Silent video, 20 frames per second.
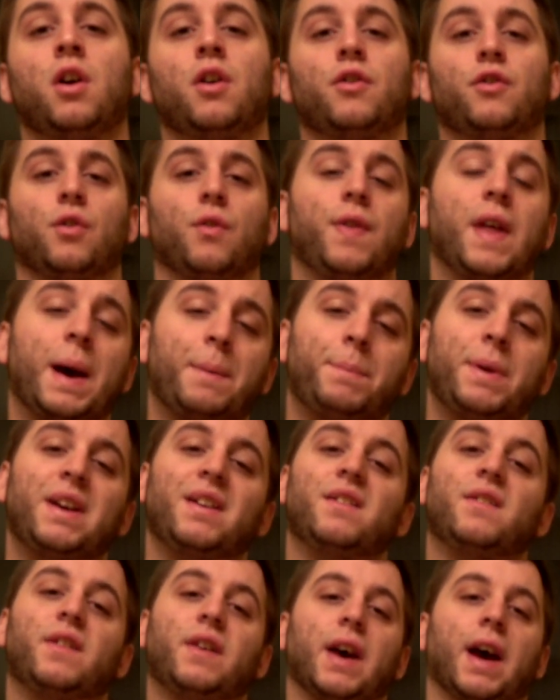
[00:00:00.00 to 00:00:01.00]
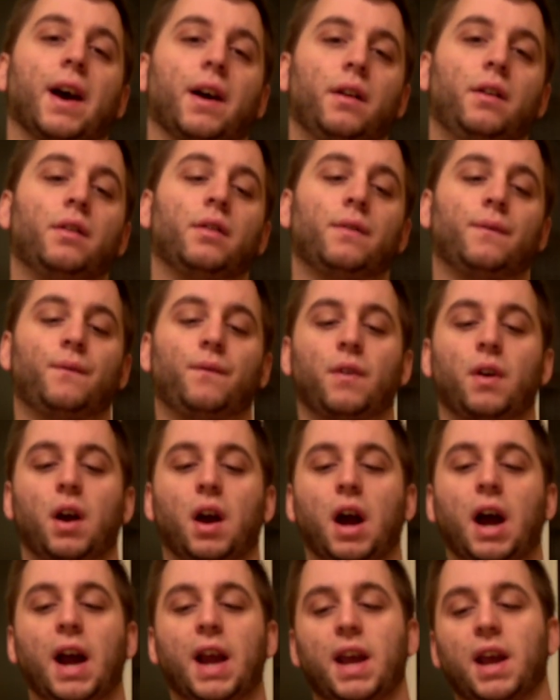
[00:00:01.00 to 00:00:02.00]
So that being said,
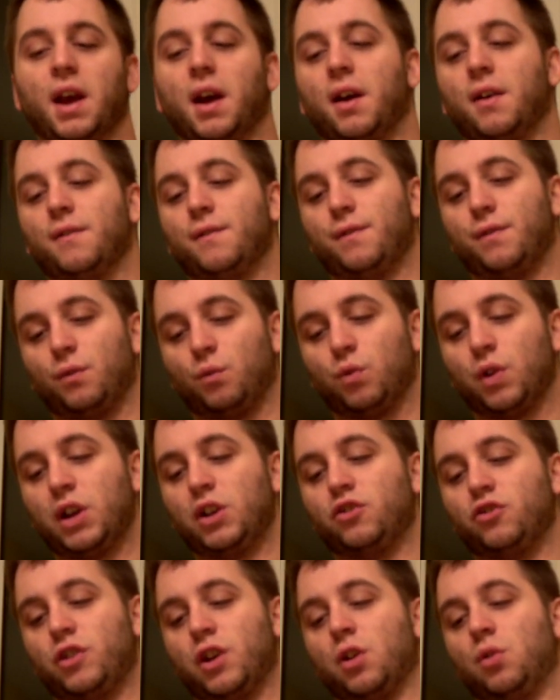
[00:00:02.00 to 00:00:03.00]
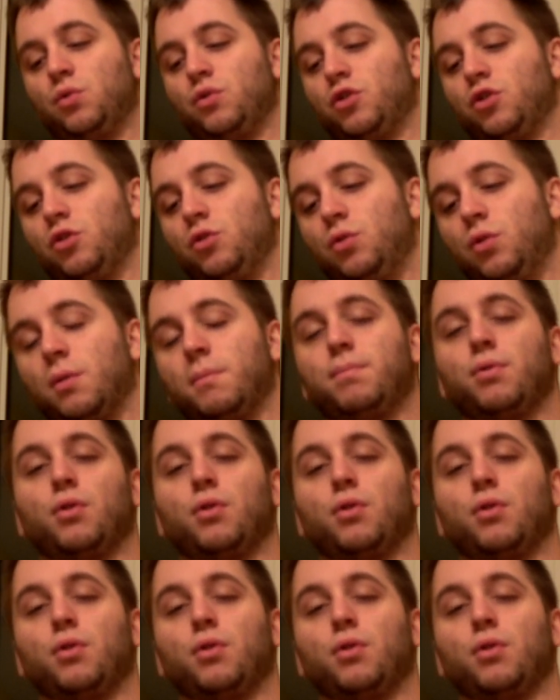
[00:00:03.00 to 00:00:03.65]
I have reached out to